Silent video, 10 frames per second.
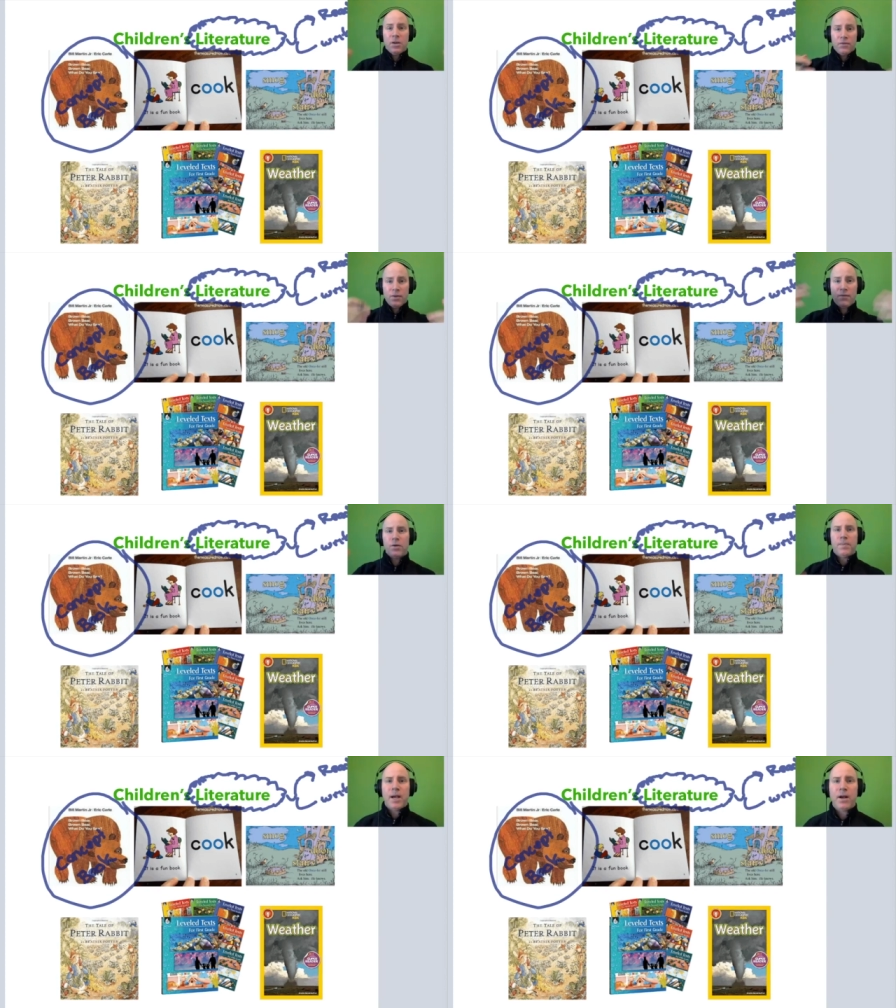If
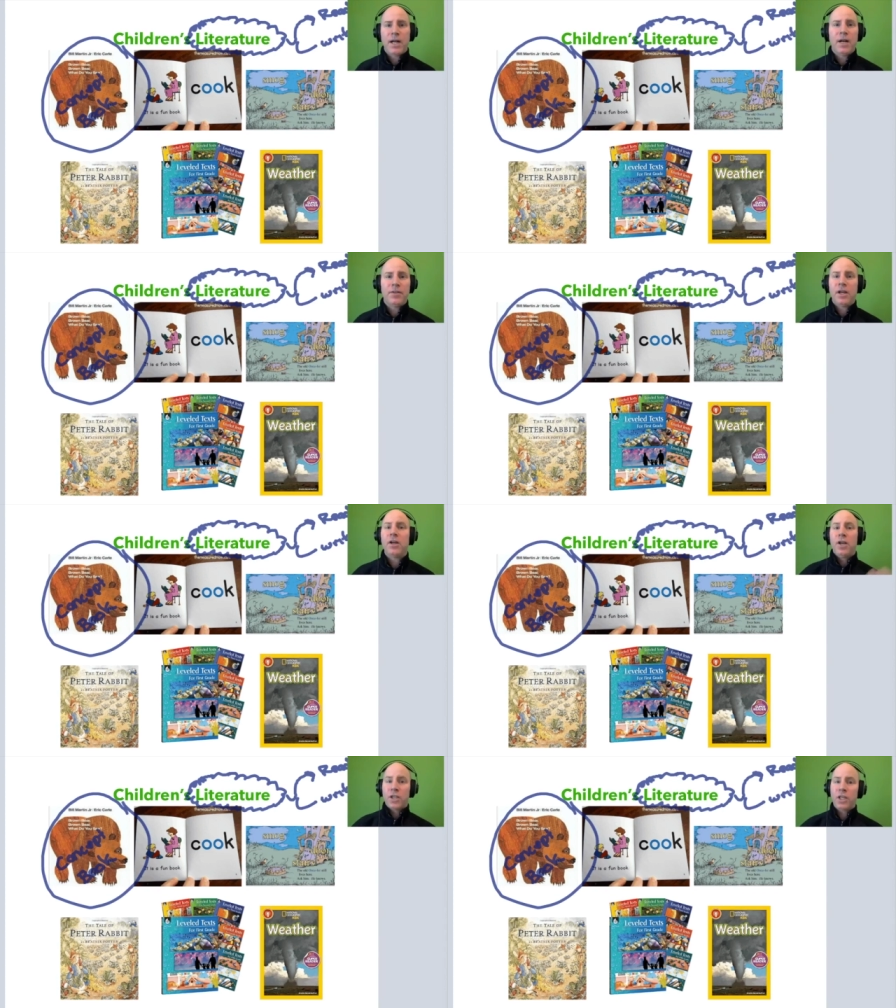you're a parent out
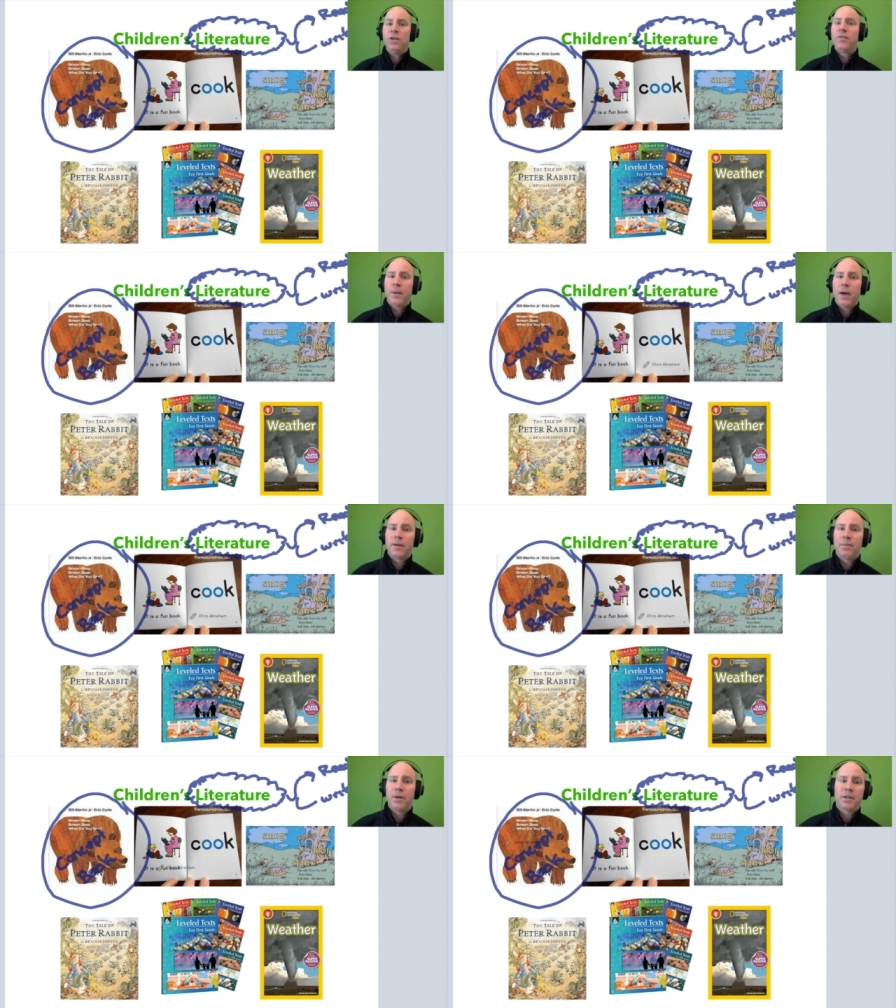there, you bought
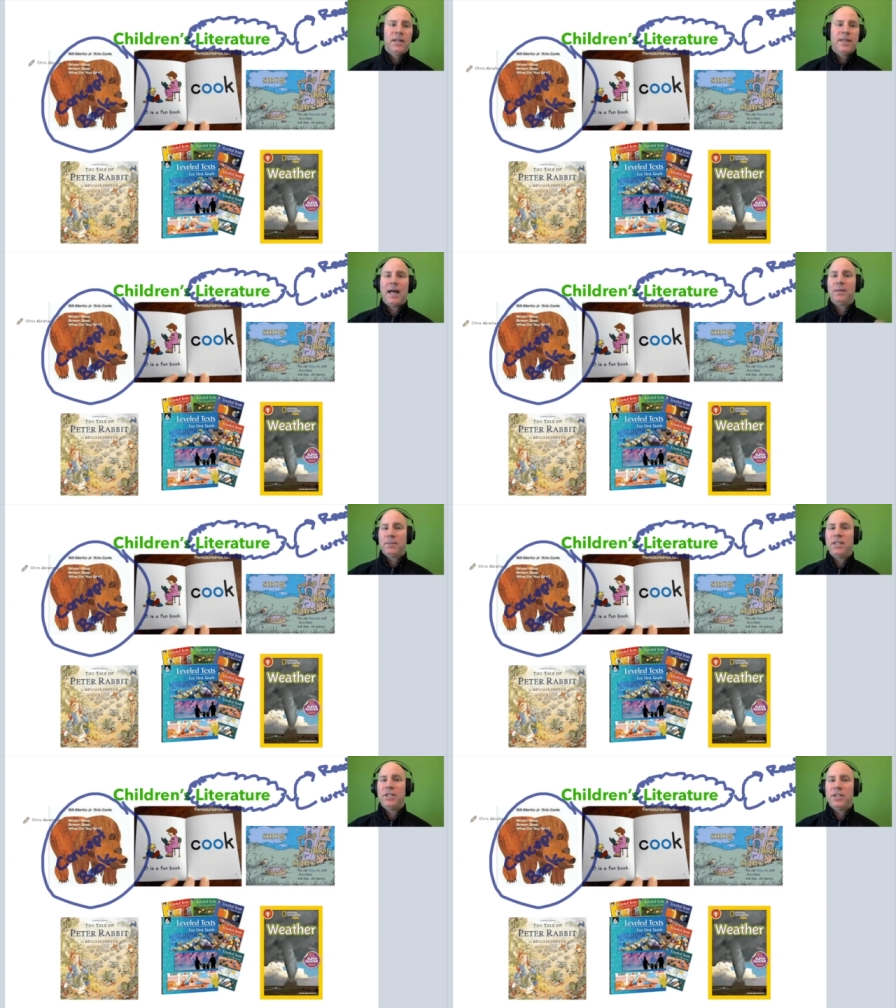a book that helped
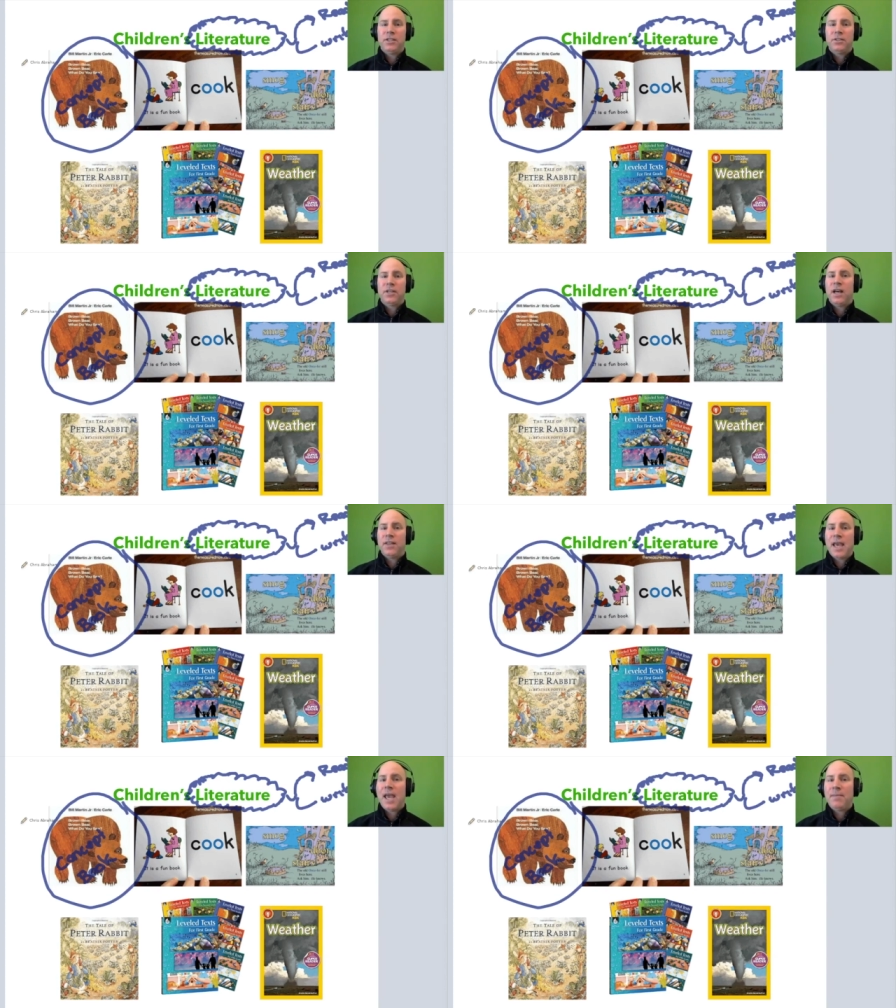teaches the
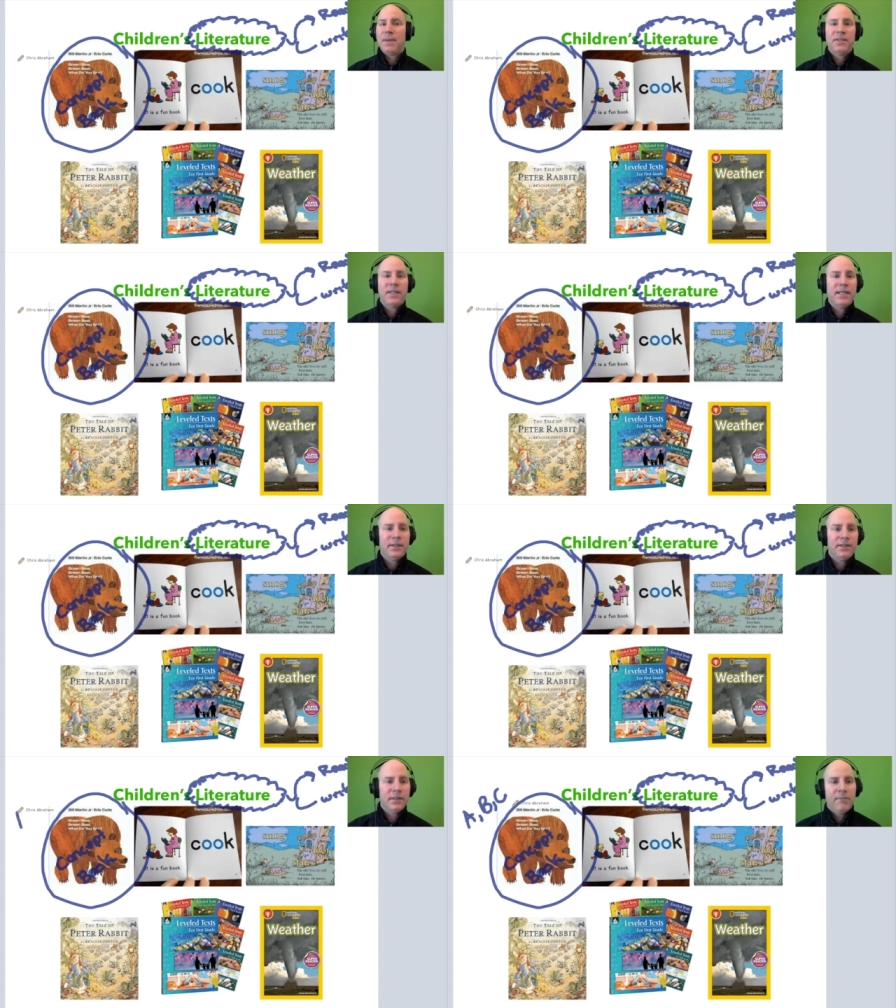ABCs.